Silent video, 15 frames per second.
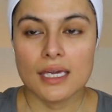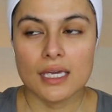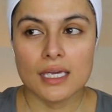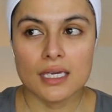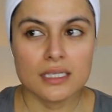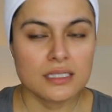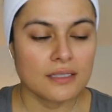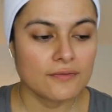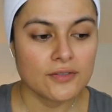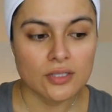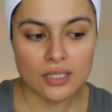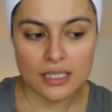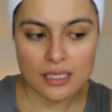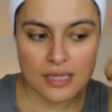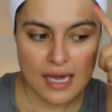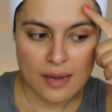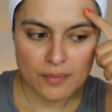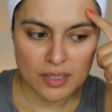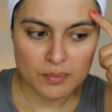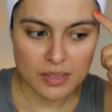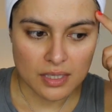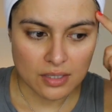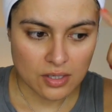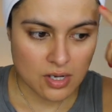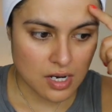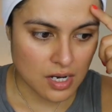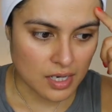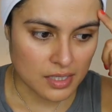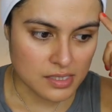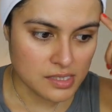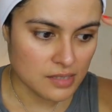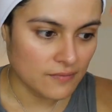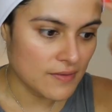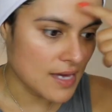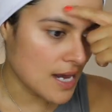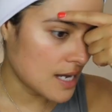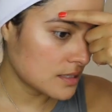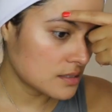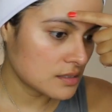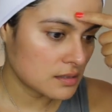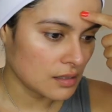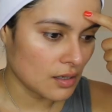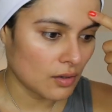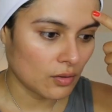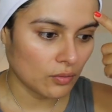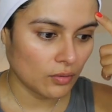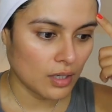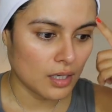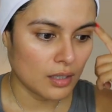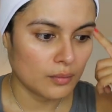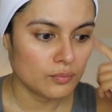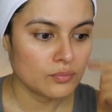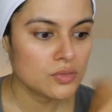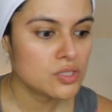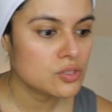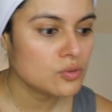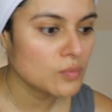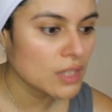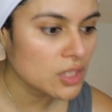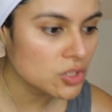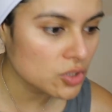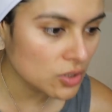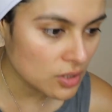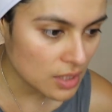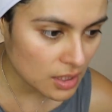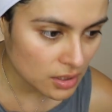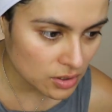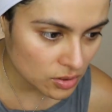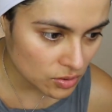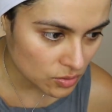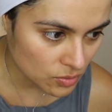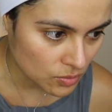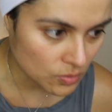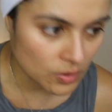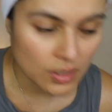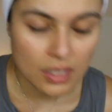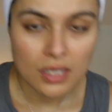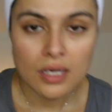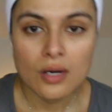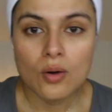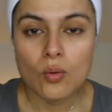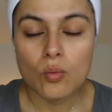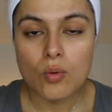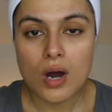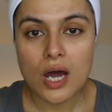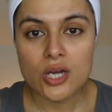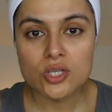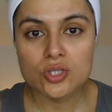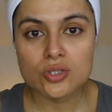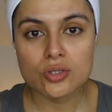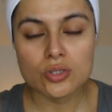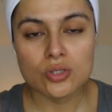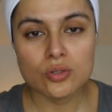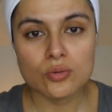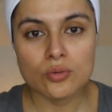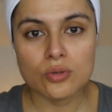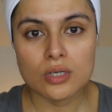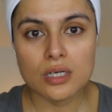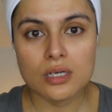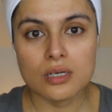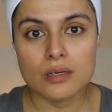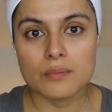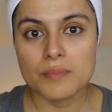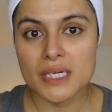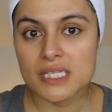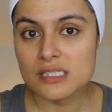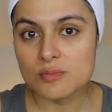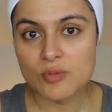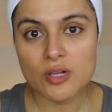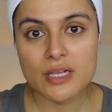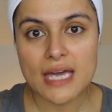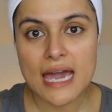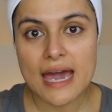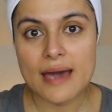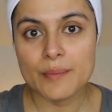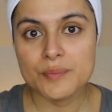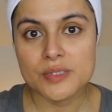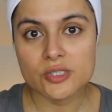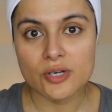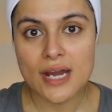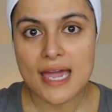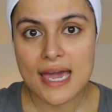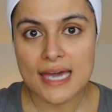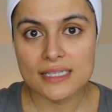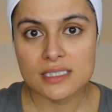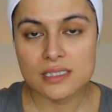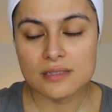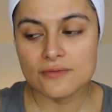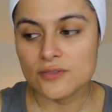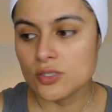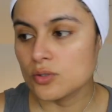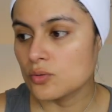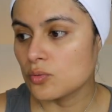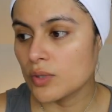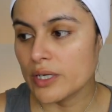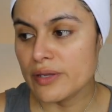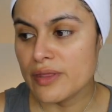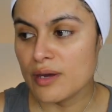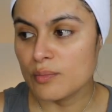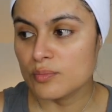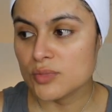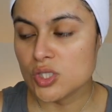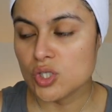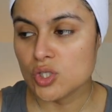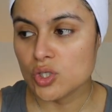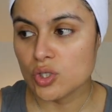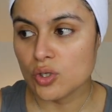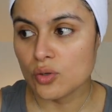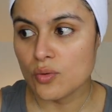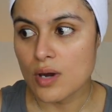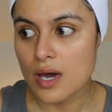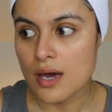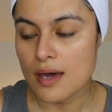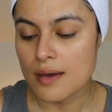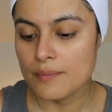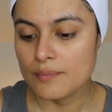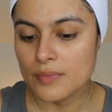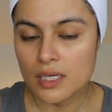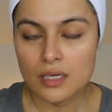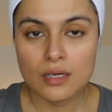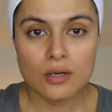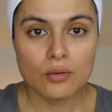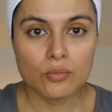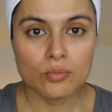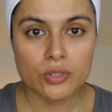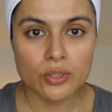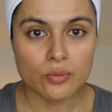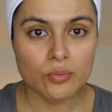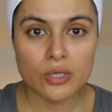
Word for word: and I feel like that may be the cause of that. So um, do make sure that you wash your baseball caps or hats if you wear them to um, your